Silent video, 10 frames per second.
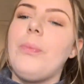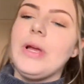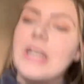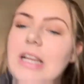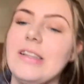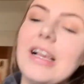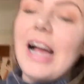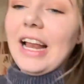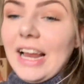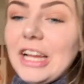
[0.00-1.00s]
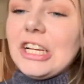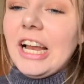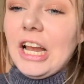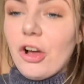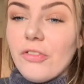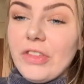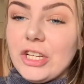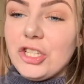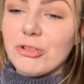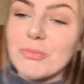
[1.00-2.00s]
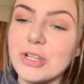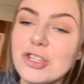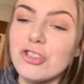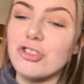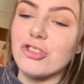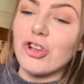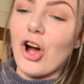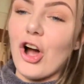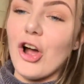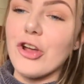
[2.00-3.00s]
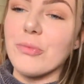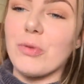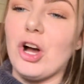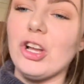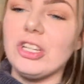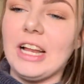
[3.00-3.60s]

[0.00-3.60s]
because I literally love this jumper so much.